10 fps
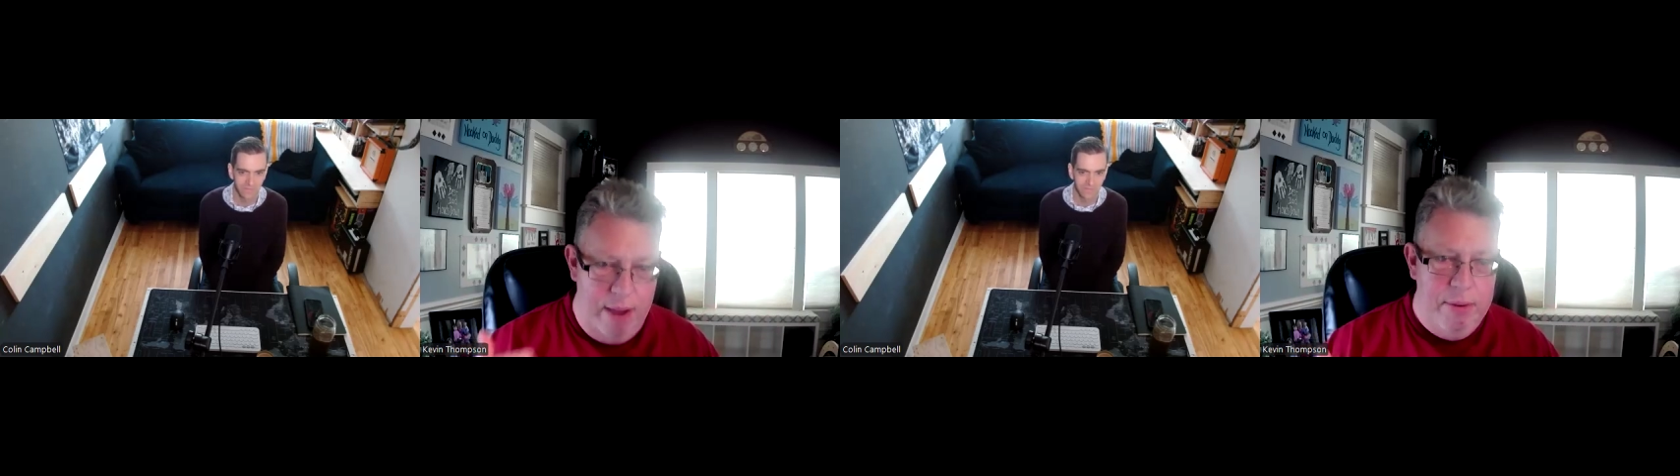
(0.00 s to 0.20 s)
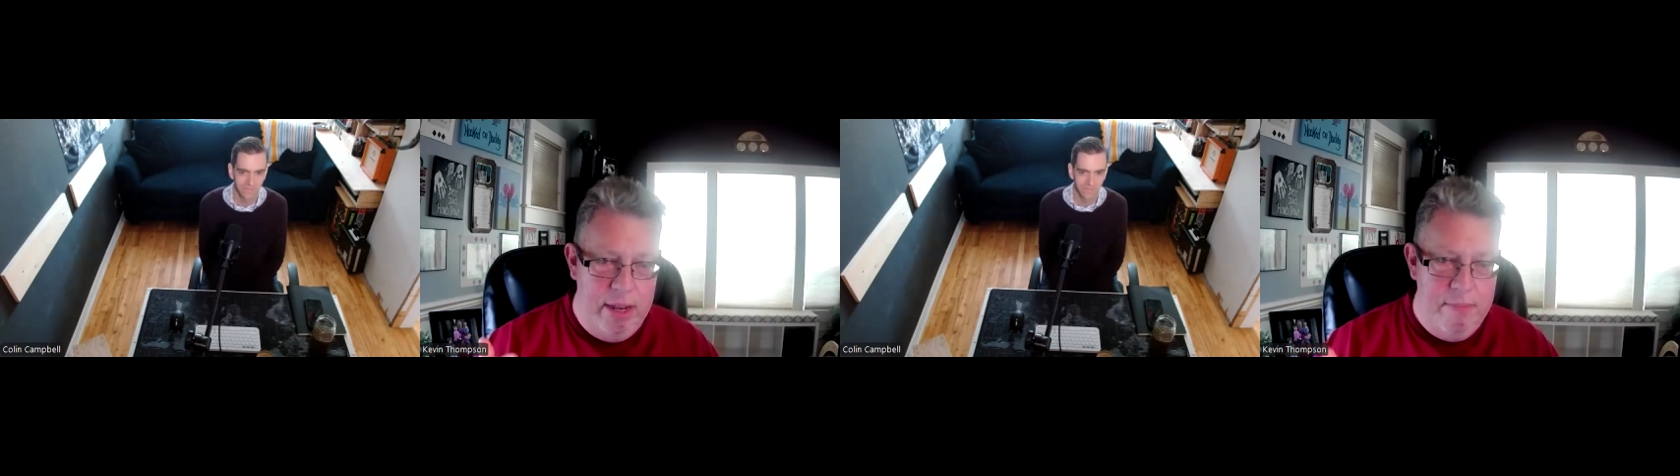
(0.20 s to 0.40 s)

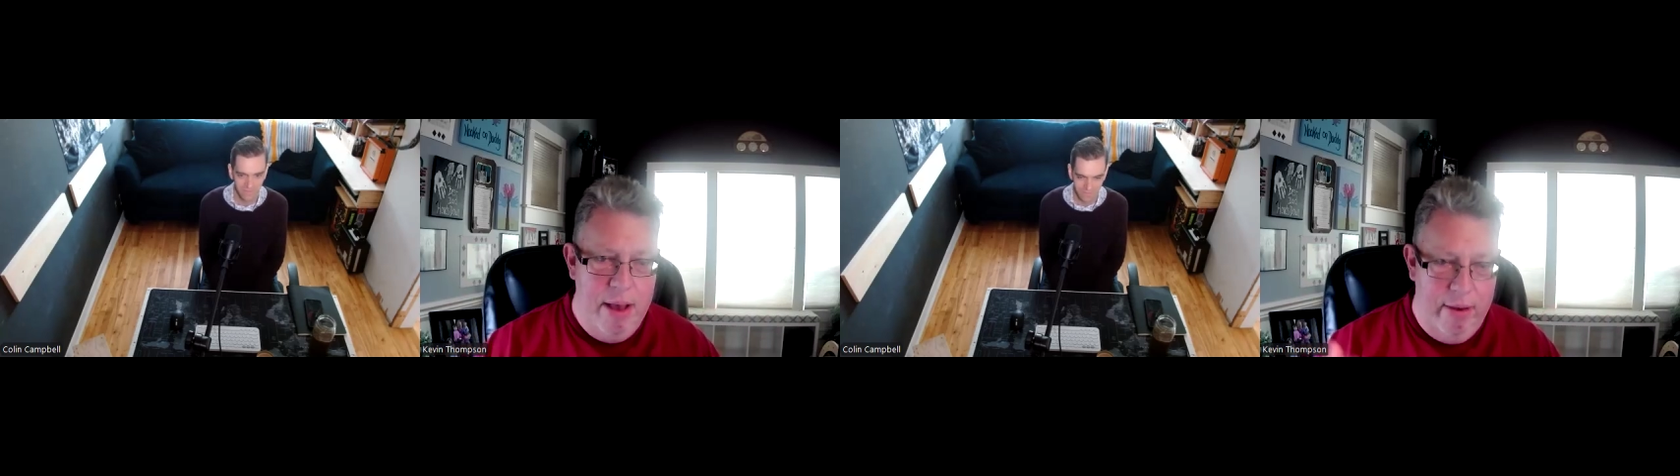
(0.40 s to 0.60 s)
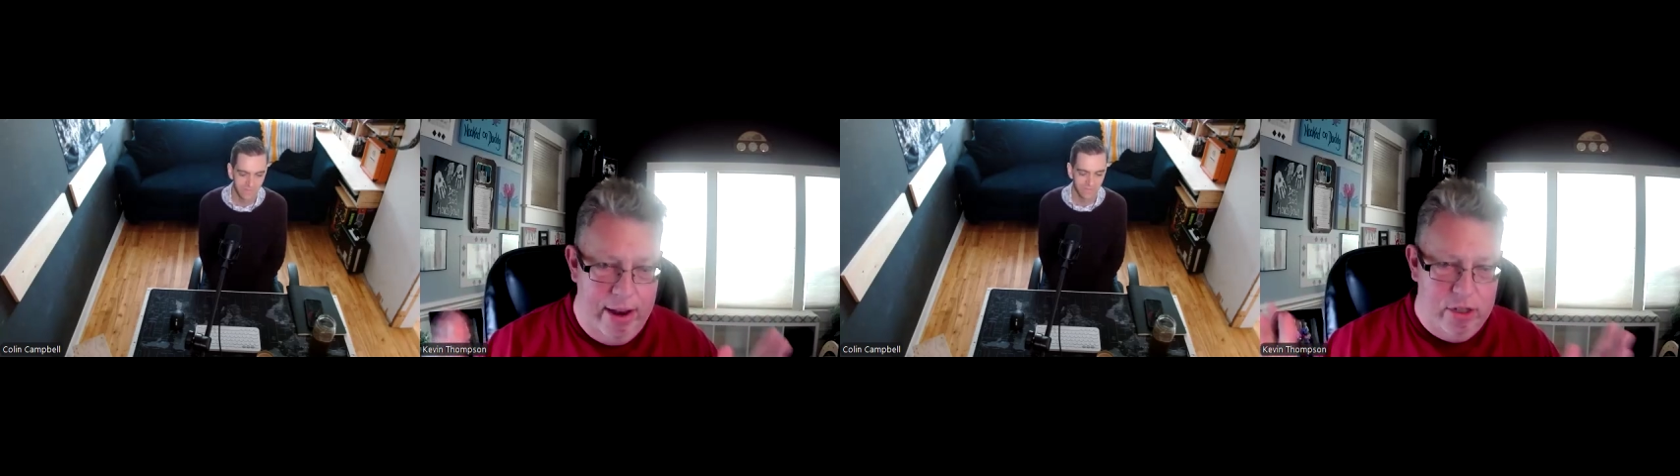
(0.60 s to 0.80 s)
name and
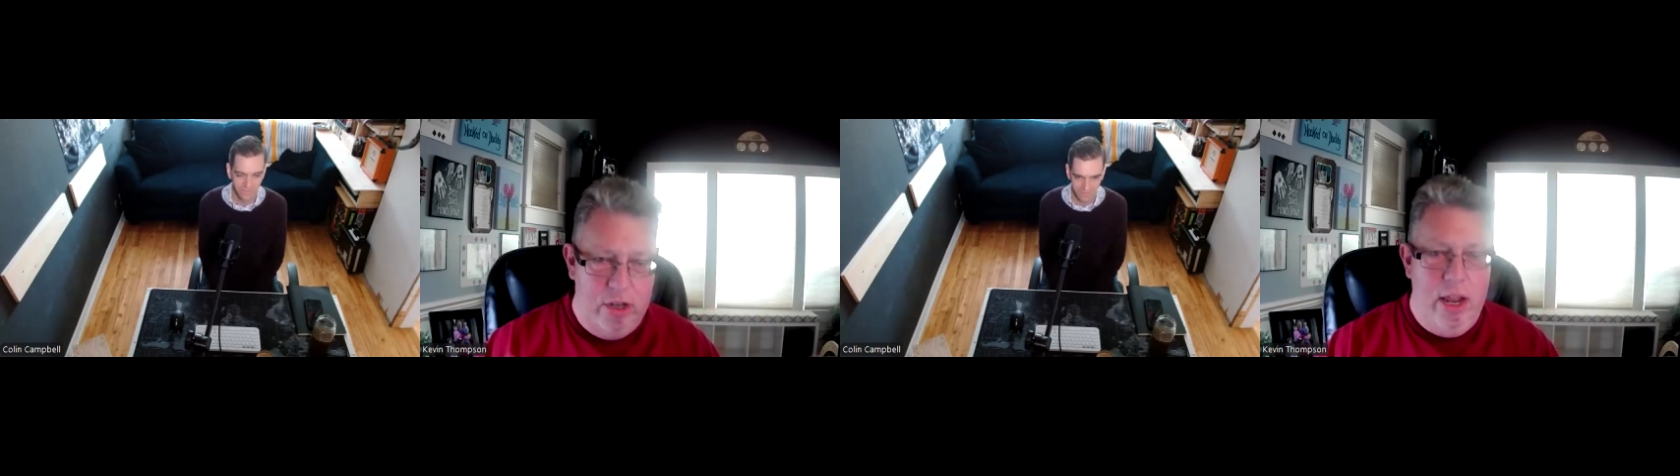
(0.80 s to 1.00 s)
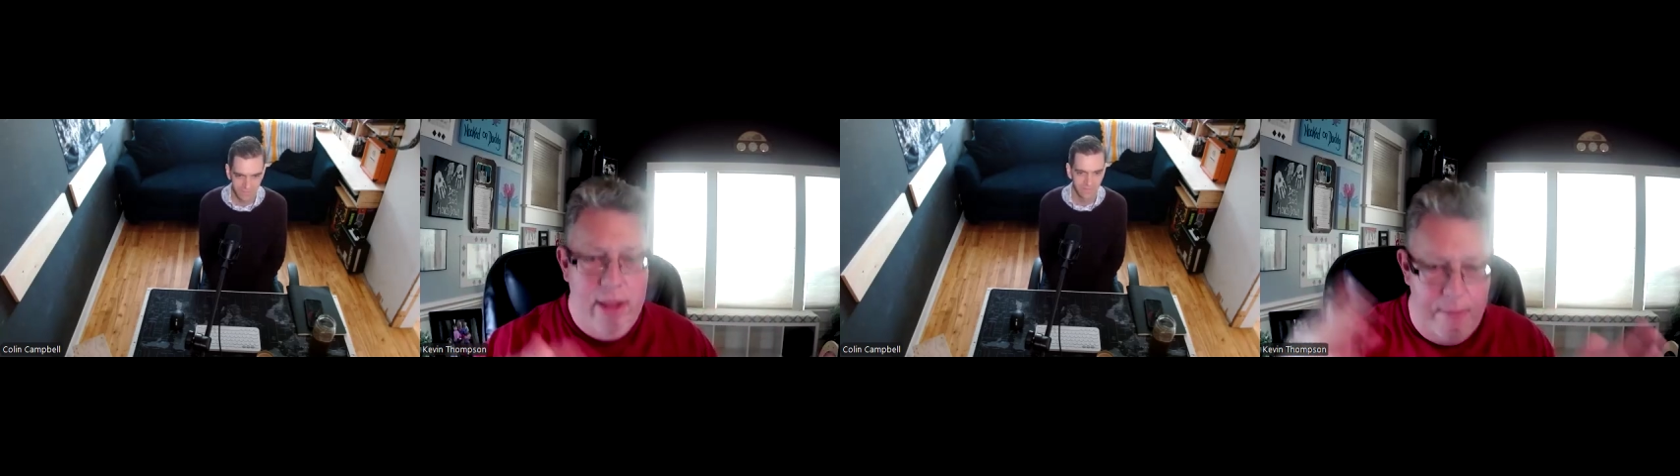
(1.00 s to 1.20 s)
email
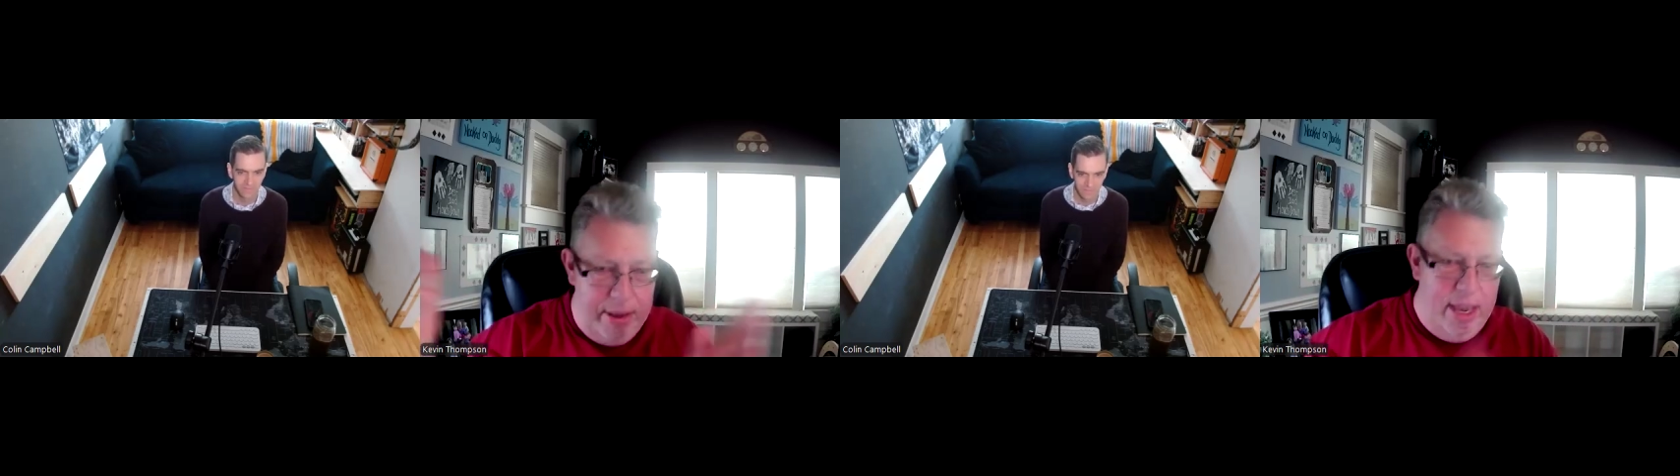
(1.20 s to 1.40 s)
address, and then